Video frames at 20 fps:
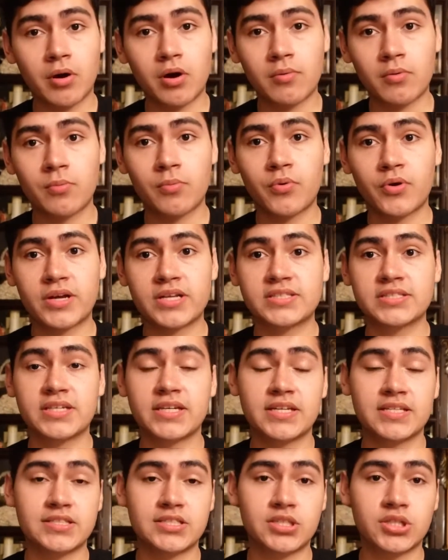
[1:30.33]
barbell
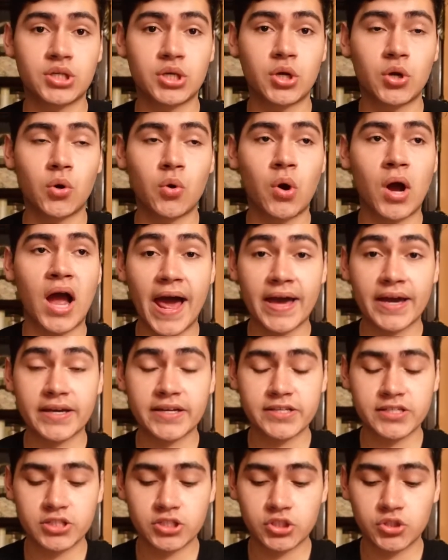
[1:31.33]
press until I
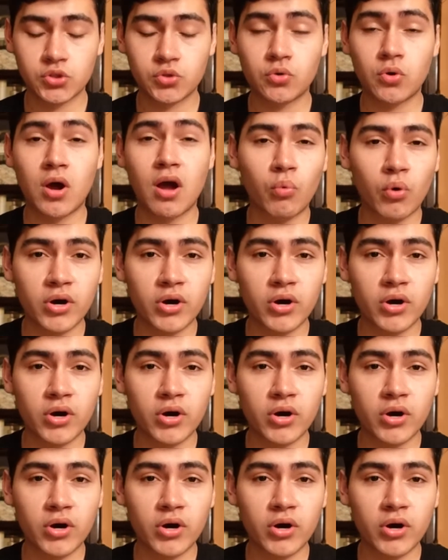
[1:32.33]
can do